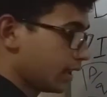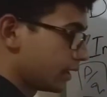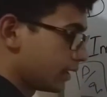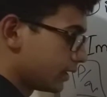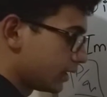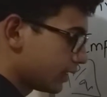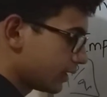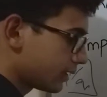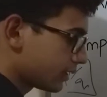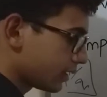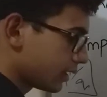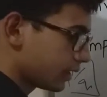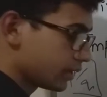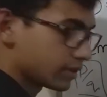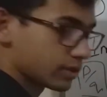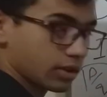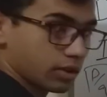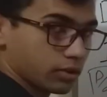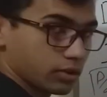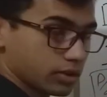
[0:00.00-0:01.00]
this is
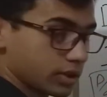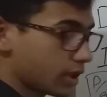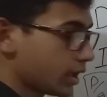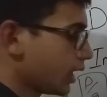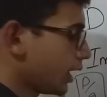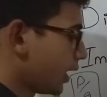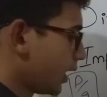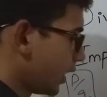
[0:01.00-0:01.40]
the quotient.